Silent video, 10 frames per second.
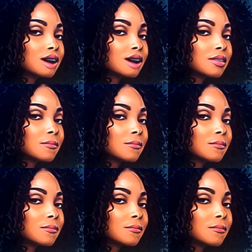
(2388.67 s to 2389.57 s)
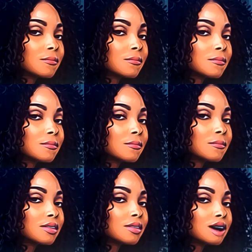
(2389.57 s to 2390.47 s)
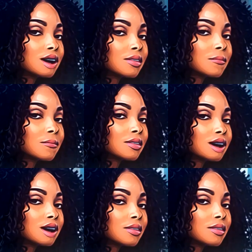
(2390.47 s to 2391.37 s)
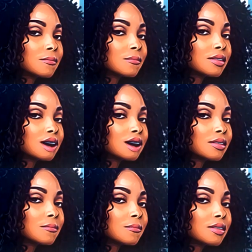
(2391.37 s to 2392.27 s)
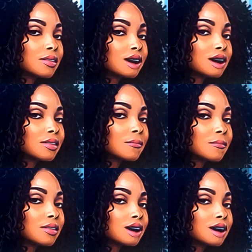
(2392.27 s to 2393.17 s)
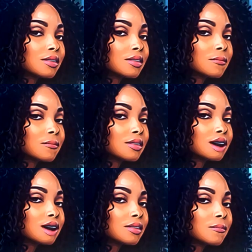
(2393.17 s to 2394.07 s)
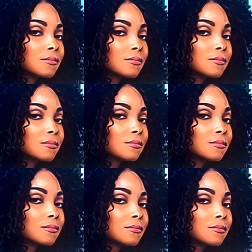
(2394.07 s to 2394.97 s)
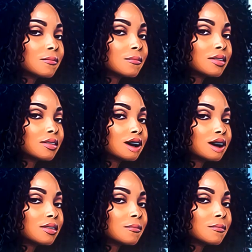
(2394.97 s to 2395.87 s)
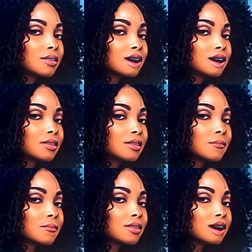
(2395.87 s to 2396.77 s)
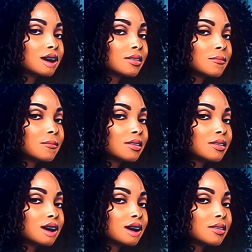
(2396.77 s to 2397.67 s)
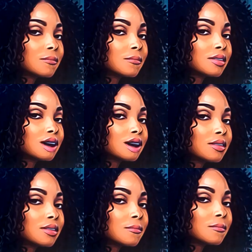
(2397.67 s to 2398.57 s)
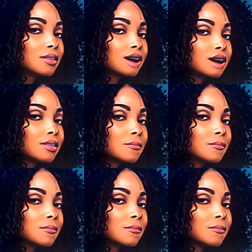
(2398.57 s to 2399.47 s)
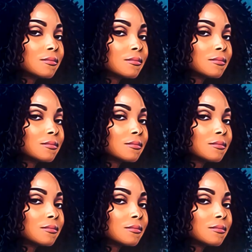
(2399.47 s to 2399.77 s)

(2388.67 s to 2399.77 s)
Poor Ben. He deserves better. He really does. He deserves better. I can't believe they matched him with old Lion self absorbed Morgan. And didn't I tell y'all?